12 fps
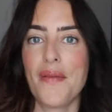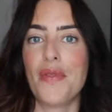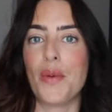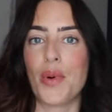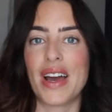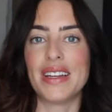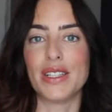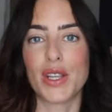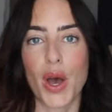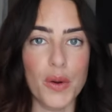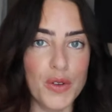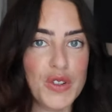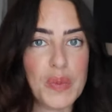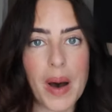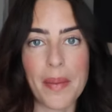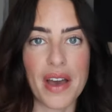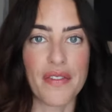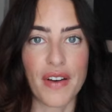the brand is owned
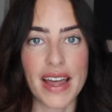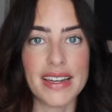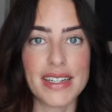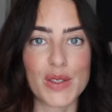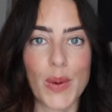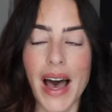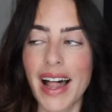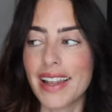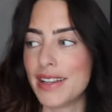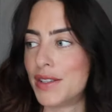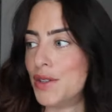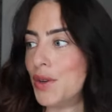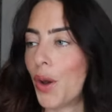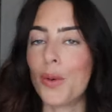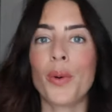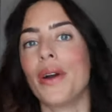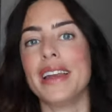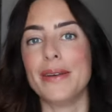by my friend as well. There's no
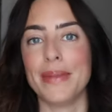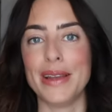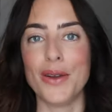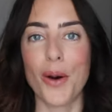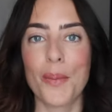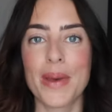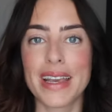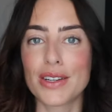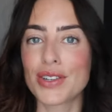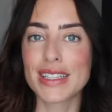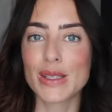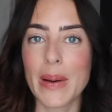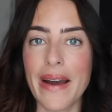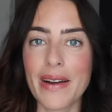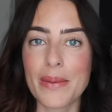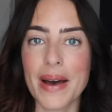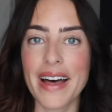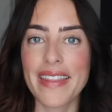point in me not being transparent
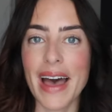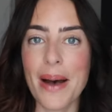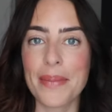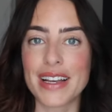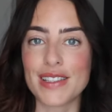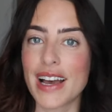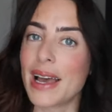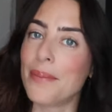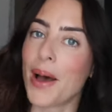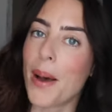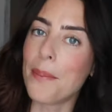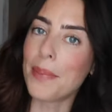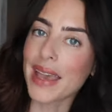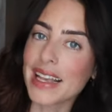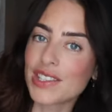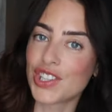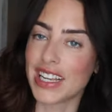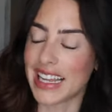about that because I am her
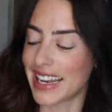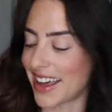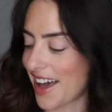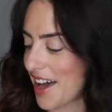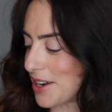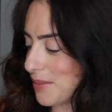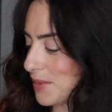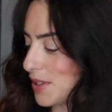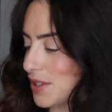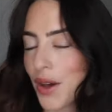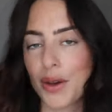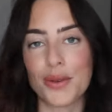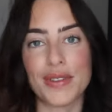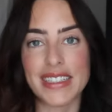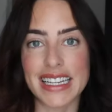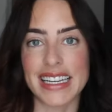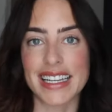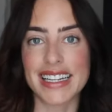biggest cheerleader and I'm so
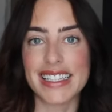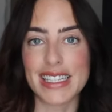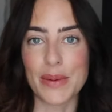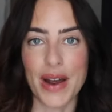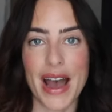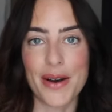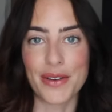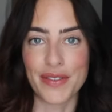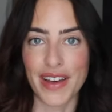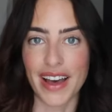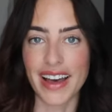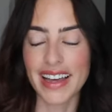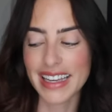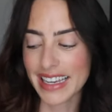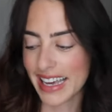ridiculously proud of her.